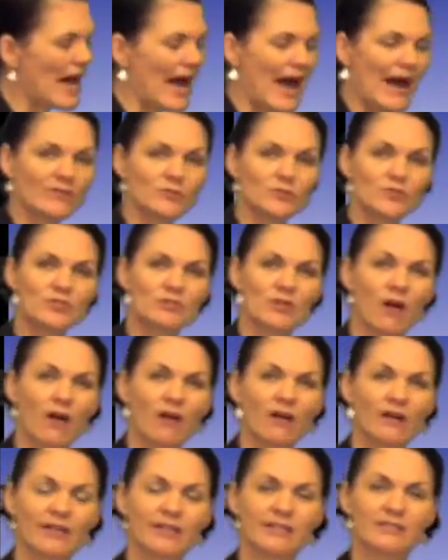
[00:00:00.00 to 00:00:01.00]

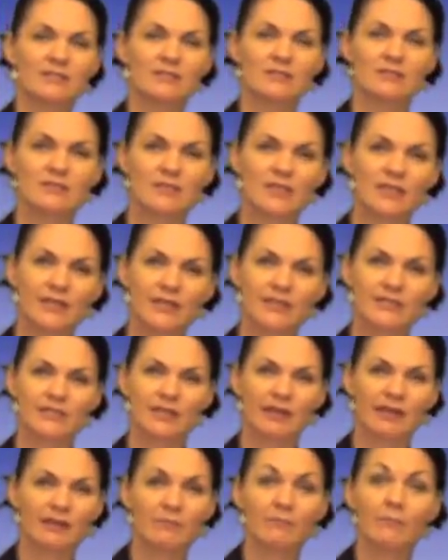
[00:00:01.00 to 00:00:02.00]
outside and
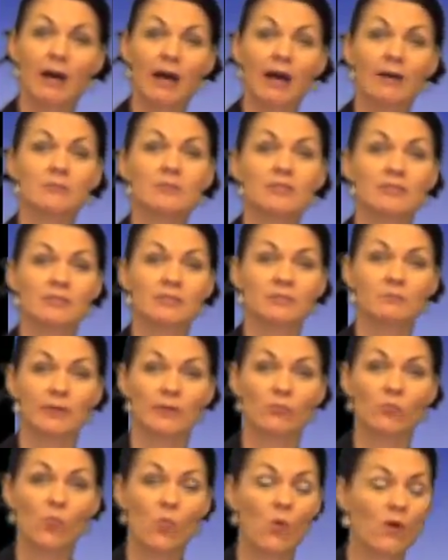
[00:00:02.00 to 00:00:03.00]
dirty and perhaps a little
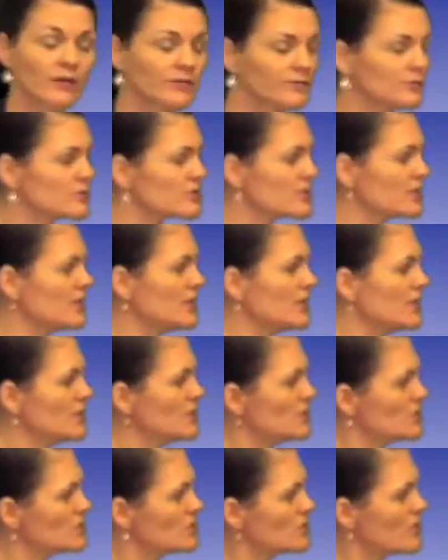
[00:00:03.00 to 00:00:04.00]
bit wild.
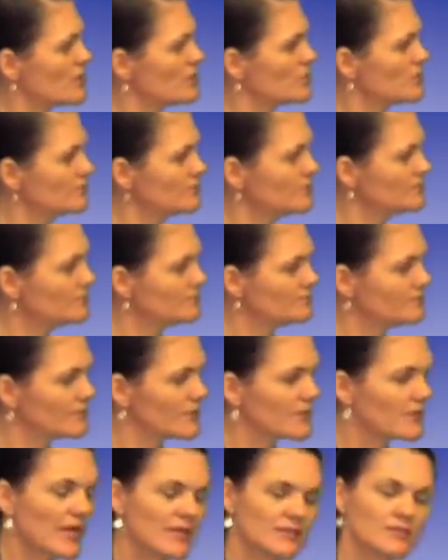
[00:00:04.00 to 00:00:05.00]
So
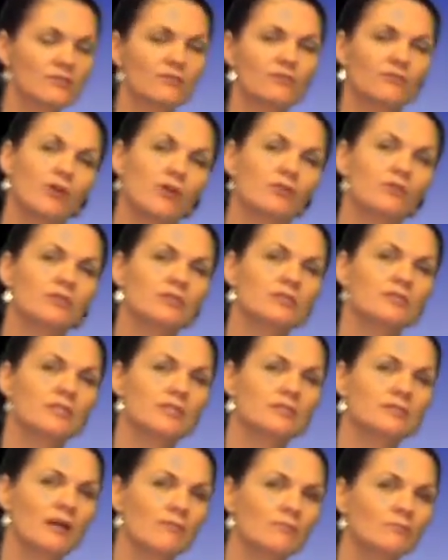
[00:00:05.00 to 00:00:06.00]
that's a focused
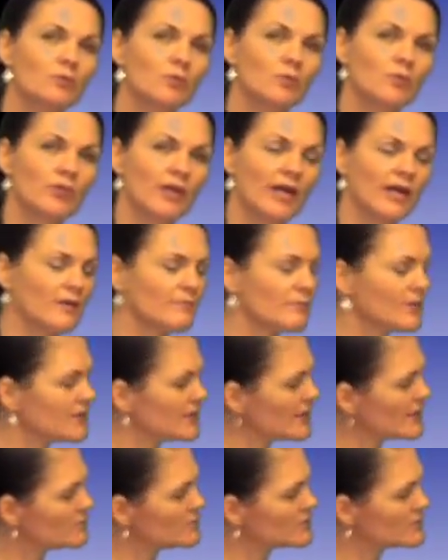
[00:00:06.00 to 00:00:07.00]
example there, being
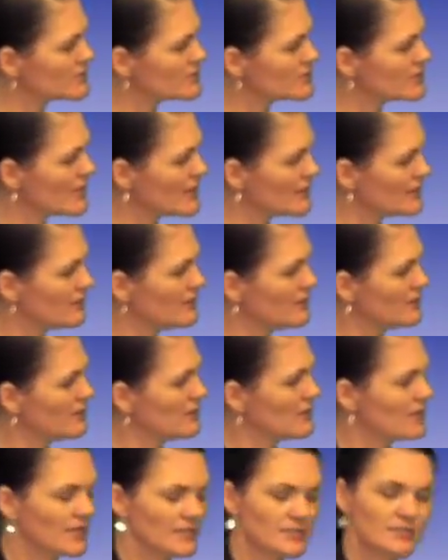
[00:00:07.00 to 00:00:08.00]
able to say
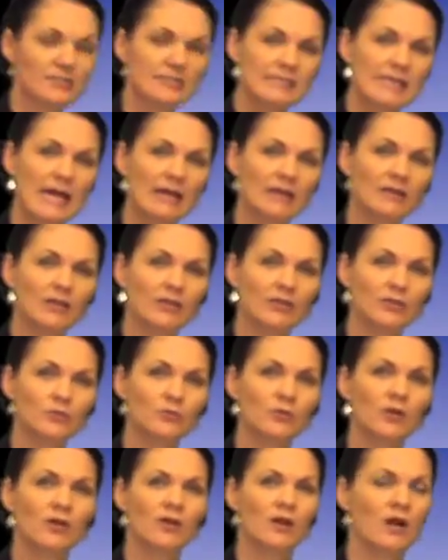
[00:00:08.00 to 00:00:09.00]
it's
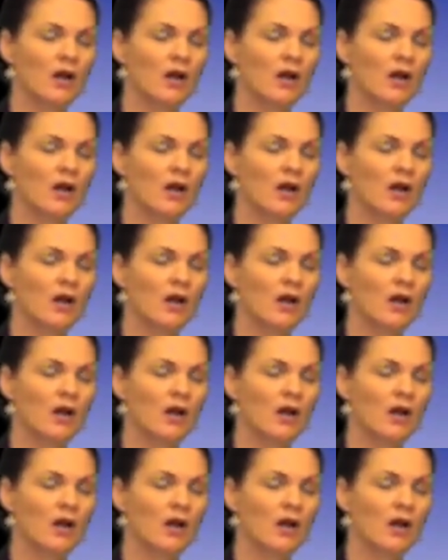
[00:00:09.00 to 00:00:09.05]
yellow,